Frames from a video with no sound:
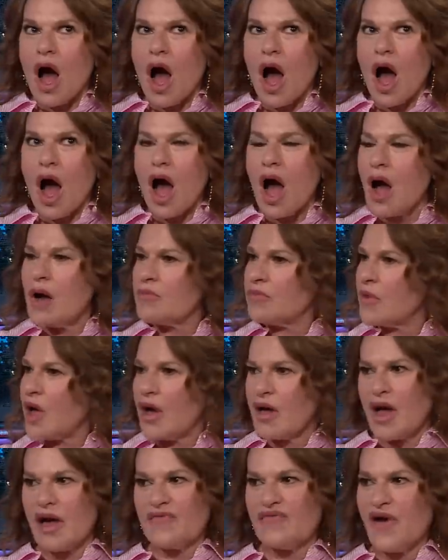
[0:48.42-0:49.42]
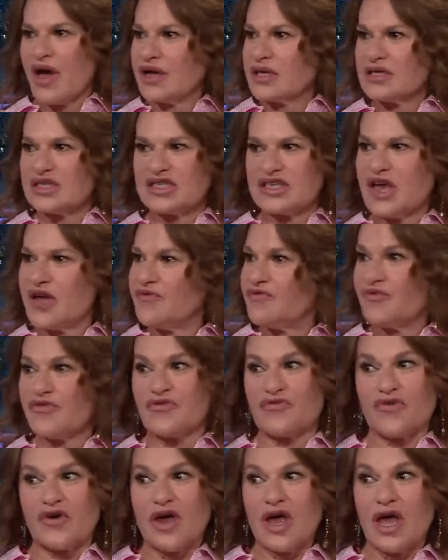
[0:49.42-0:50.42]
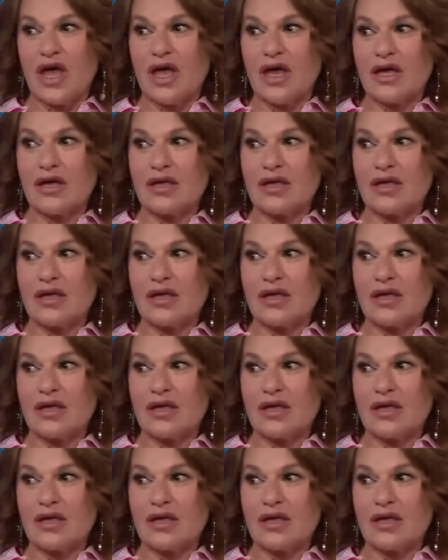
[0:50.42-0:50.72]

Um, if I can stay for free.